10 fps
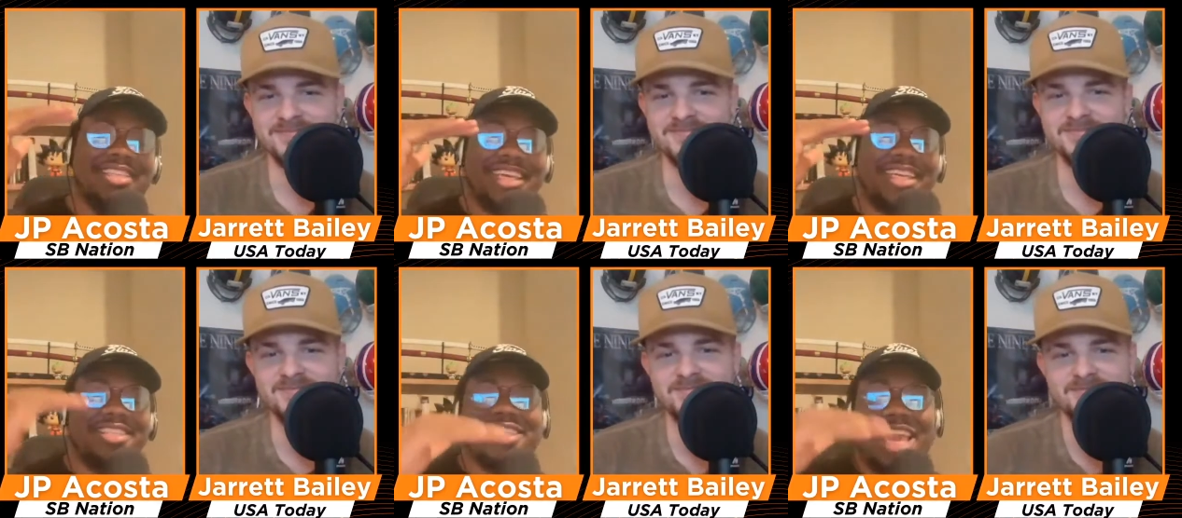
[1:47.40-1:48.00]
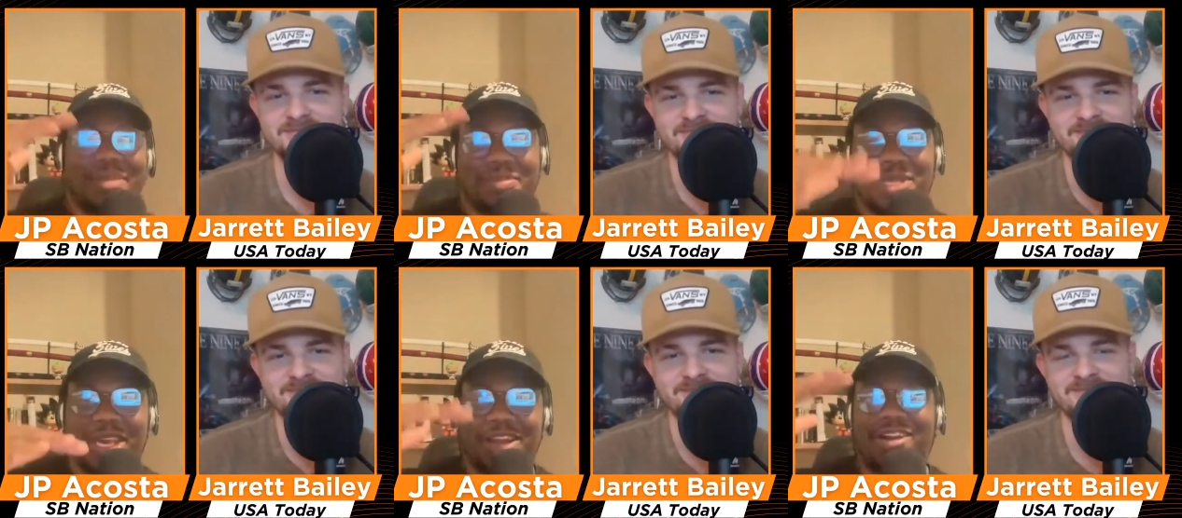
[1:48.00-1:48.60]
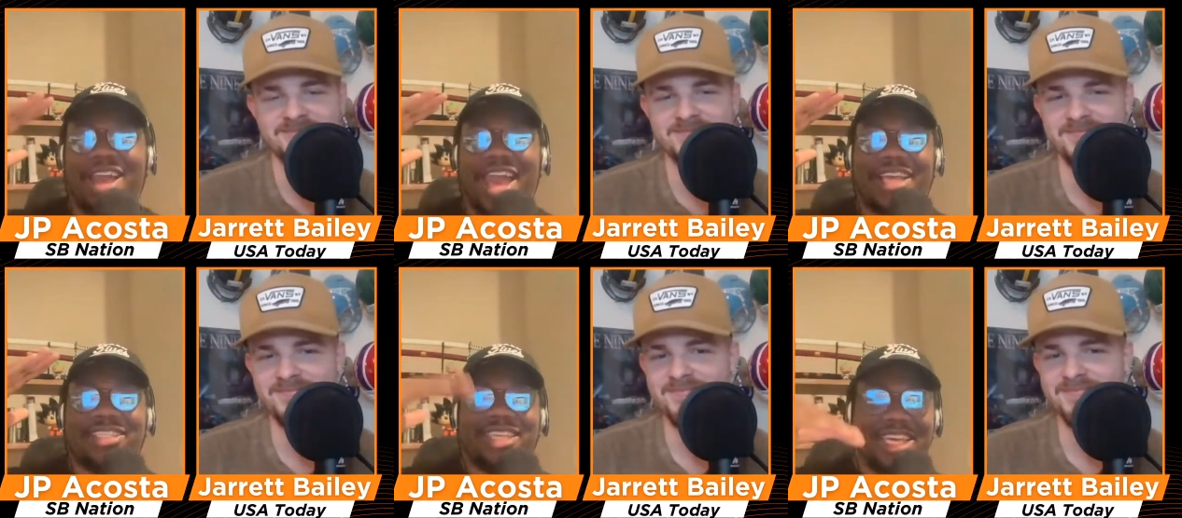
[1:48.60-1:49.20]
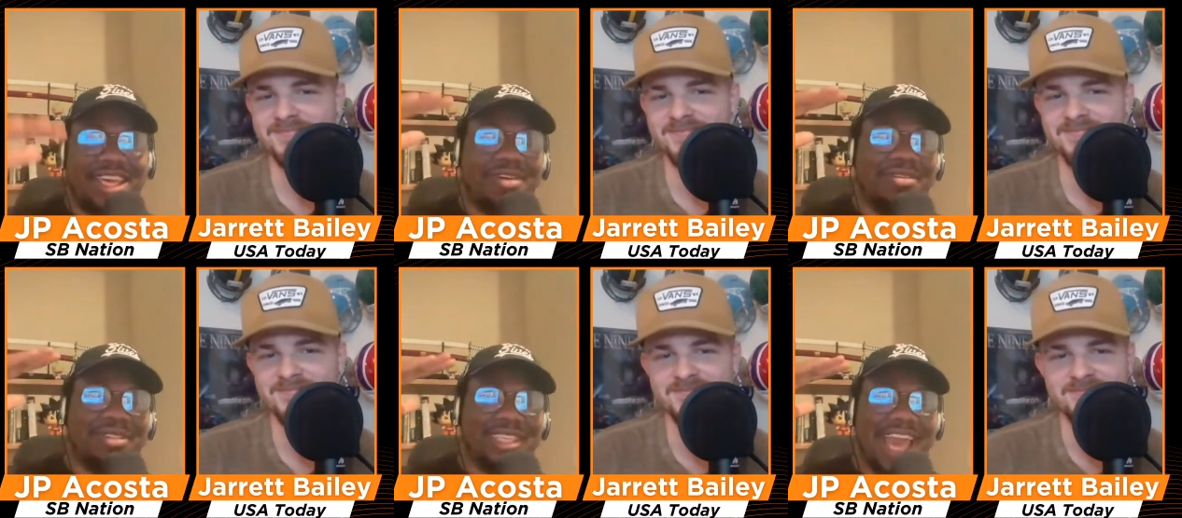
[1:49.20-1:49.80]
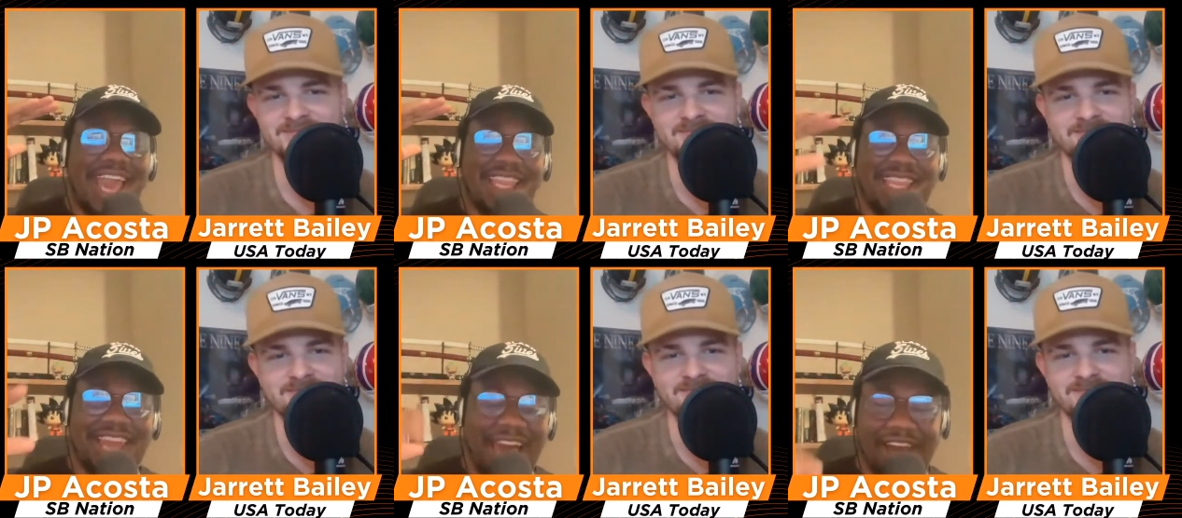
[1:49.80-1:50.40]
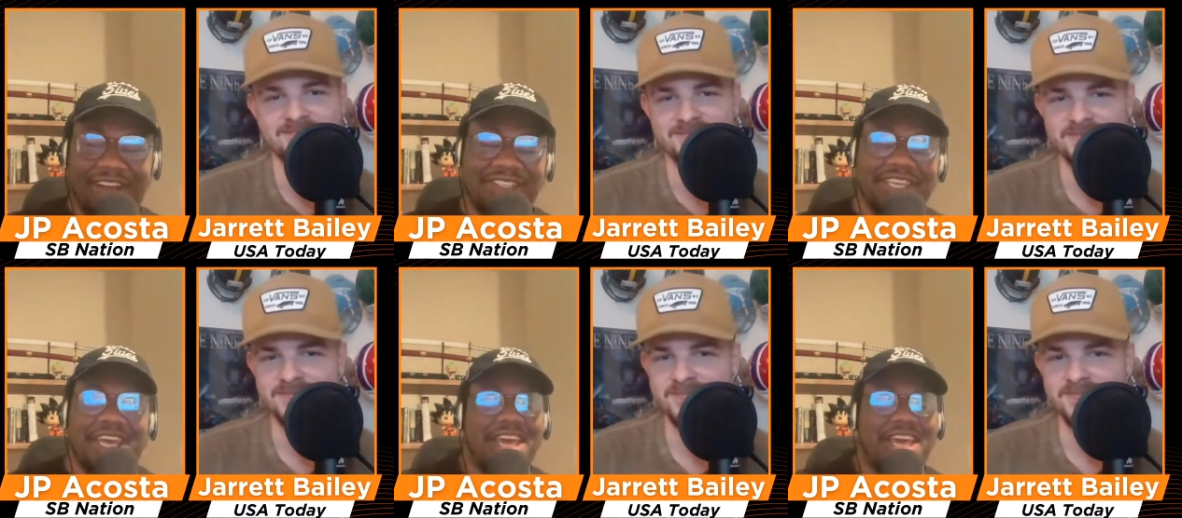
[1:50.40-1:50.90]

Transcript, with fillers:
Speaker 1: in the same tier as the Eagles and the Niners